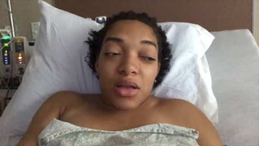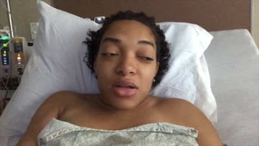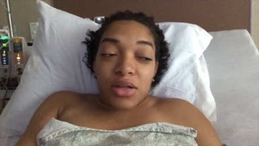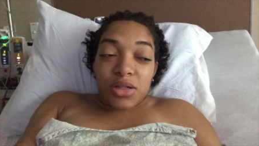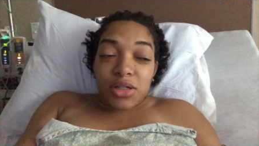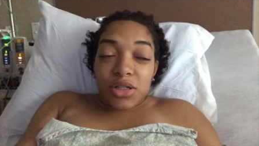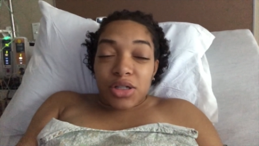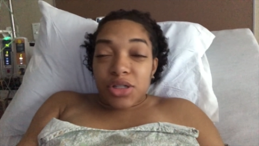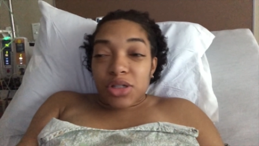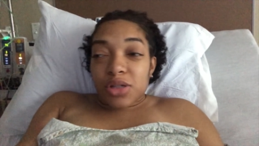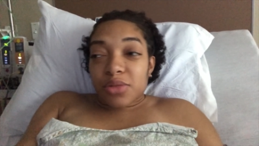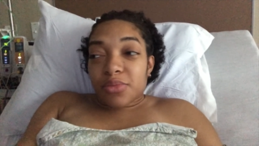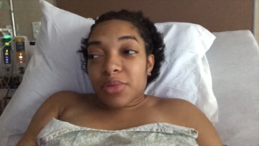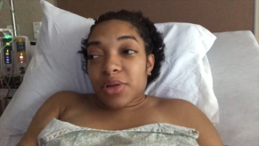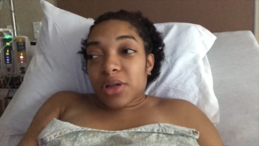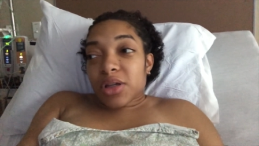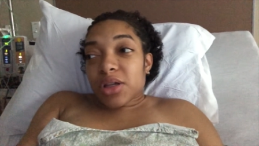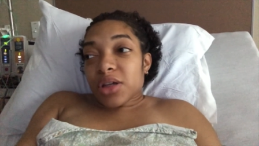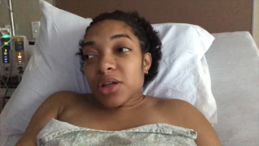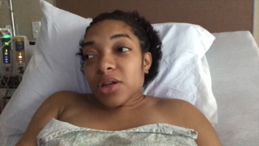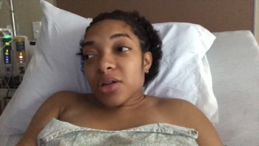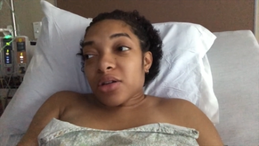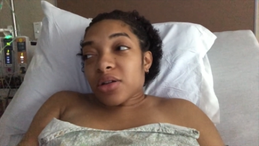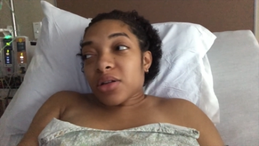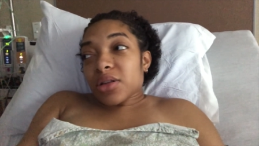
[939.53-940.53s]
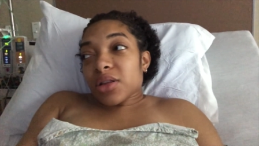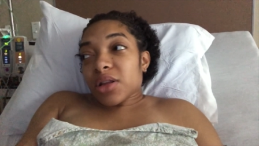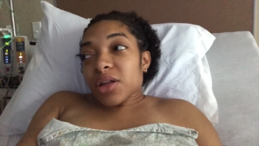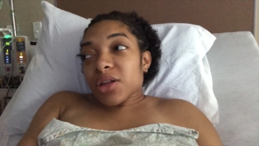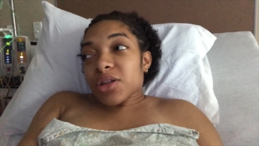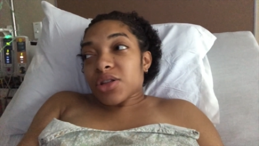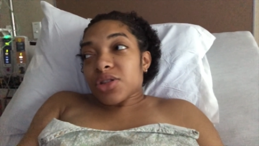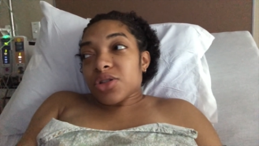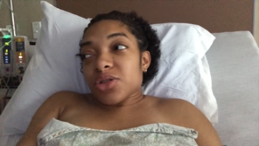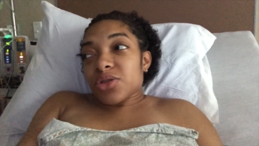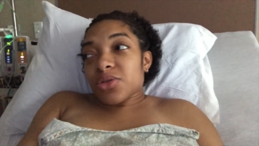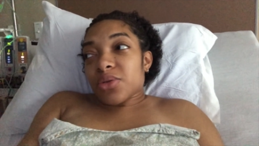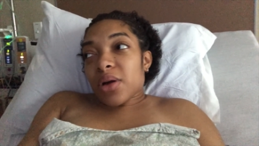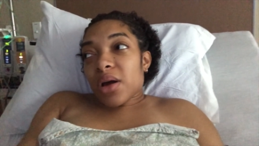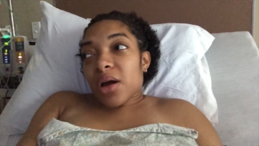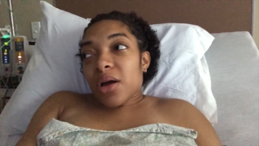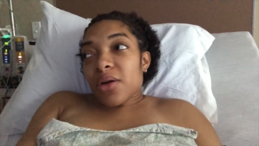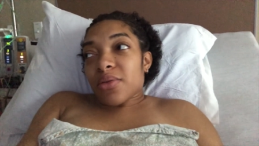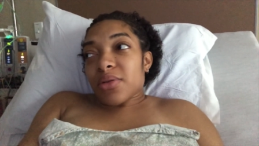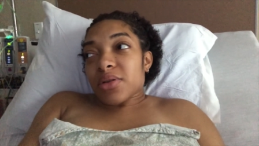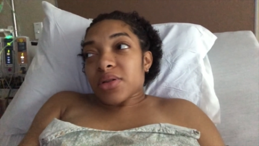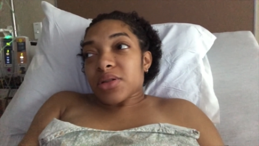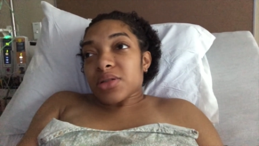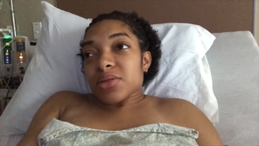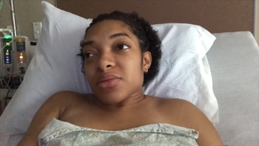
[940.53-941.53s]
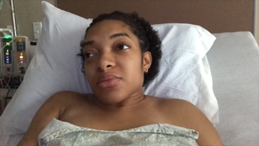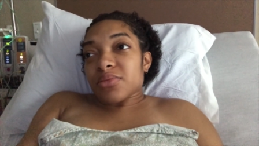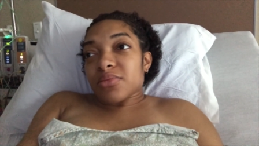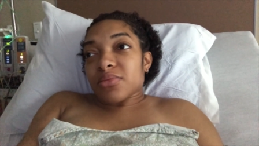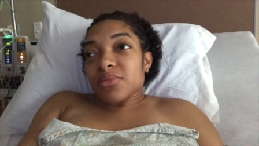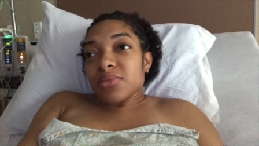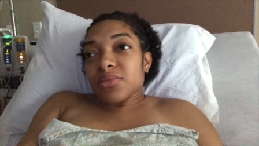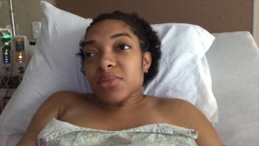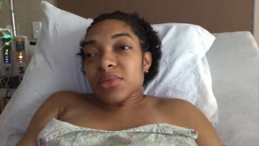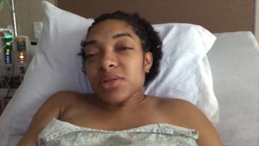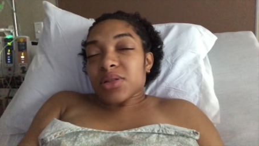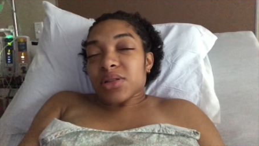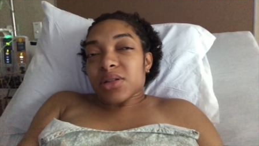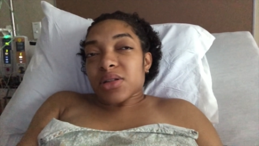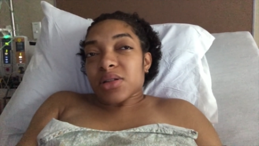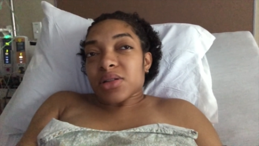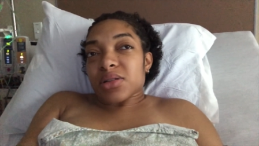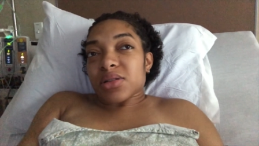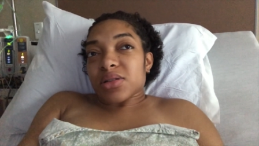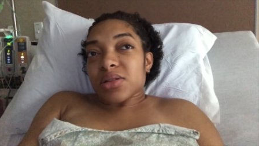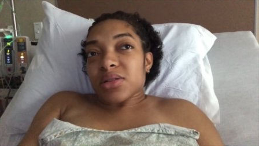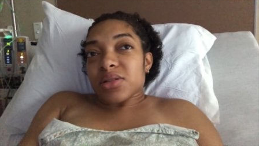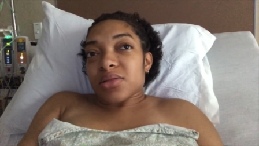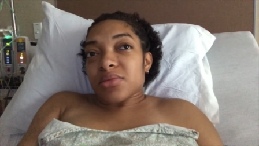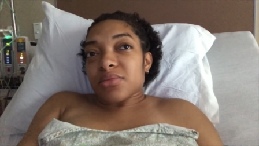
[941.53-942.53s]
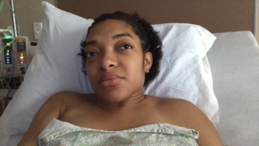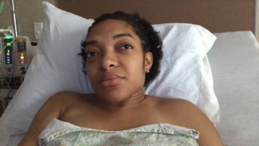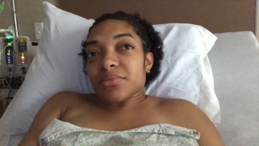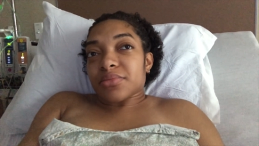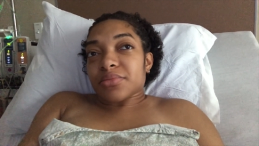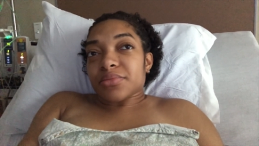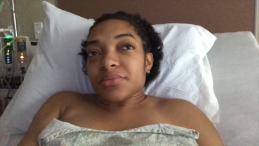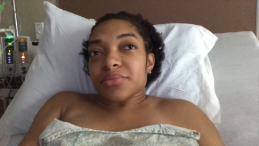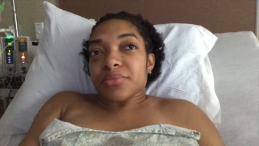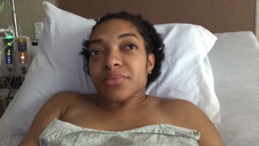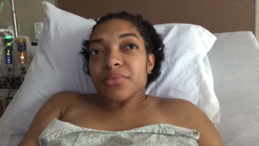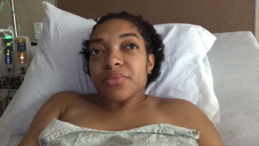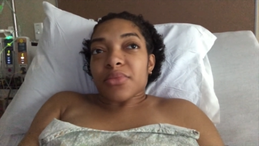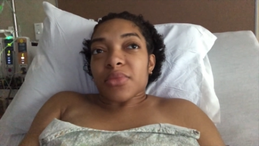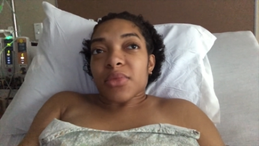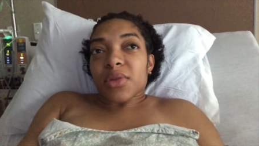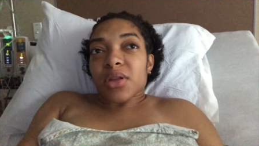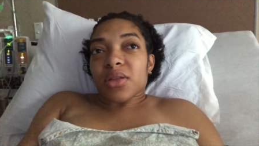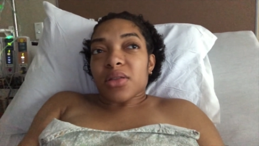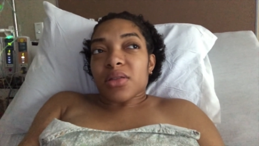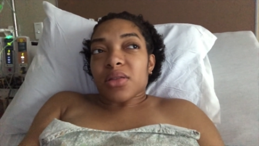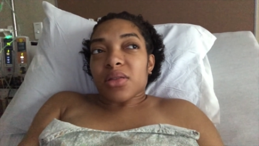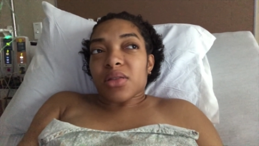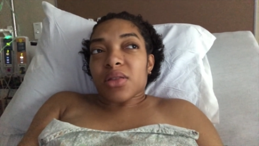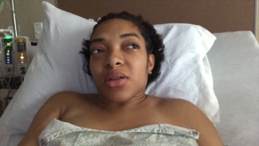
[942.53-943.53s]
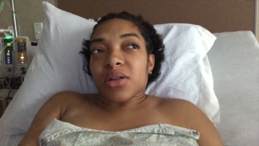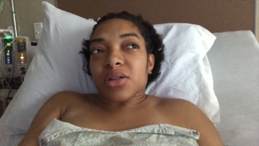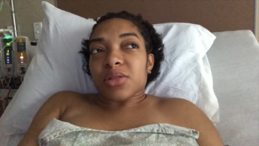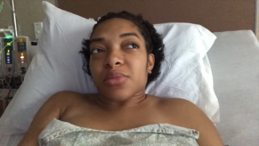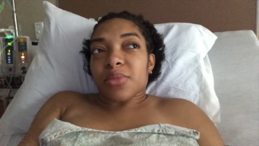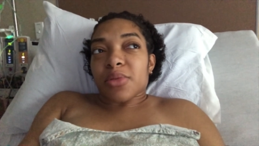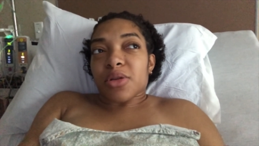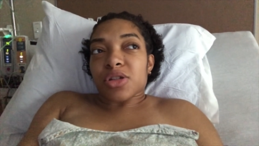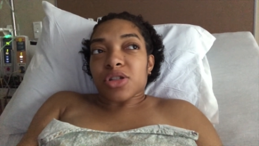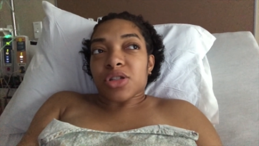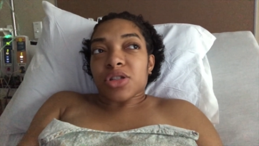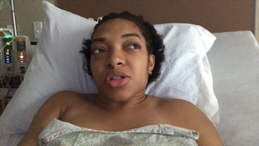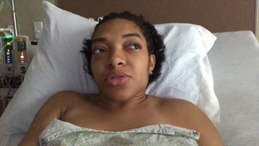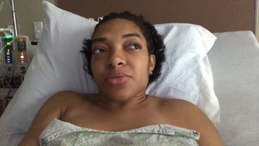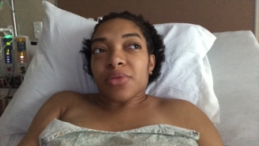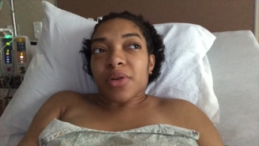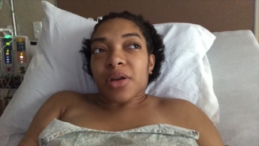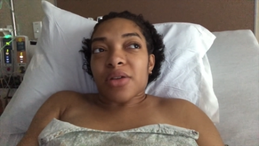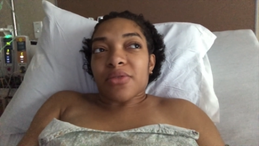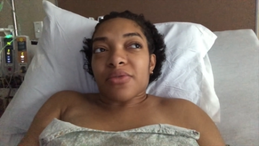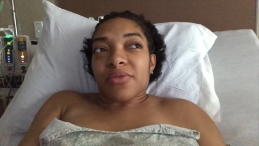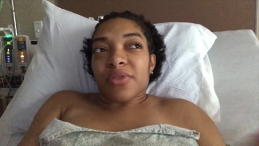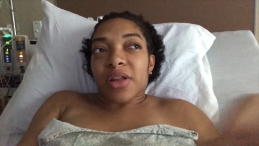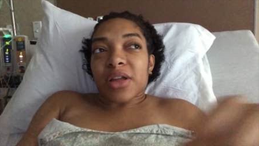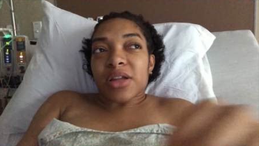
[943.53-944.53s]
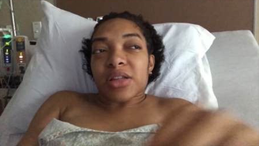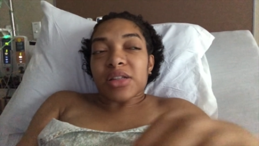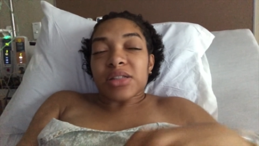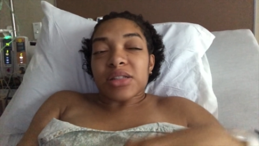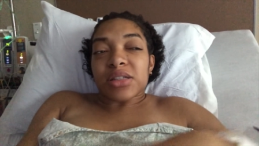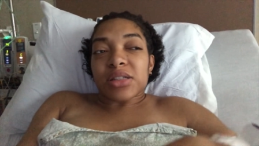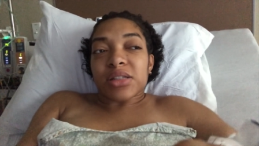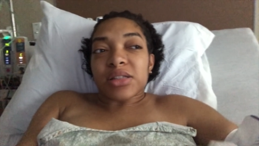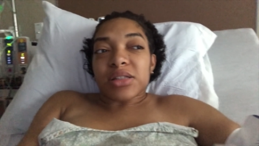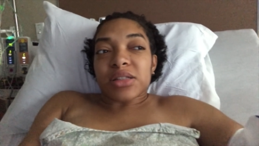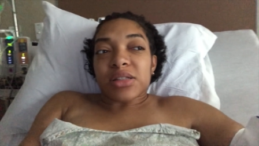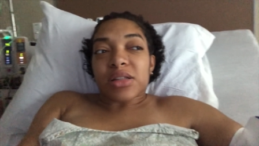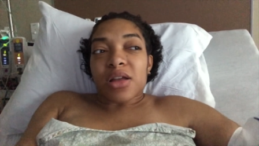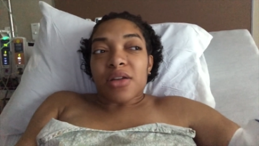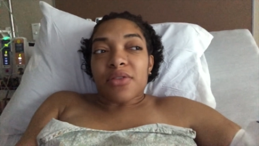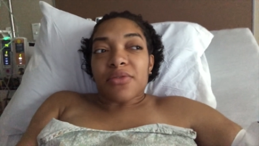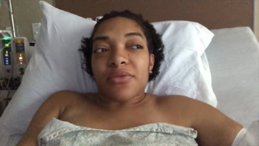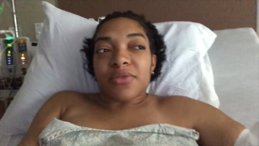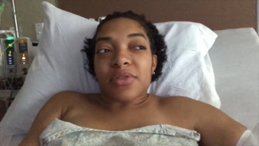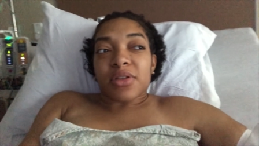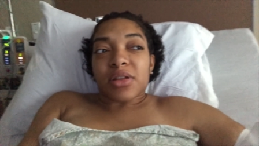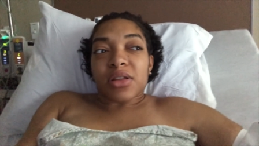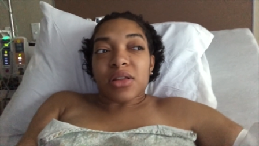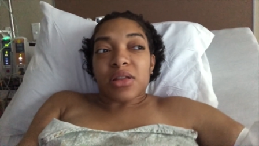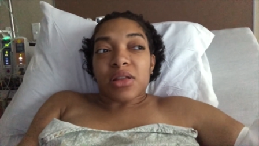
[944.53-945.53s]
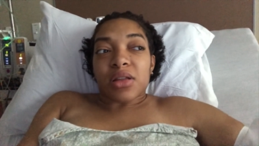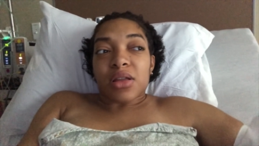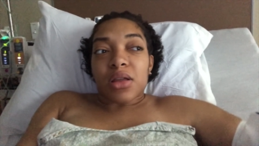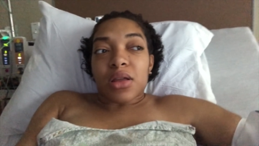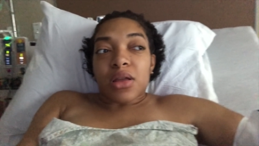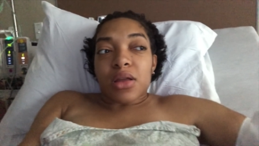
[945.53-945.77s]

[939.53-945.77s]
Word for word: She should be here in like two hours since there's a bunch of direct flights and stuff, and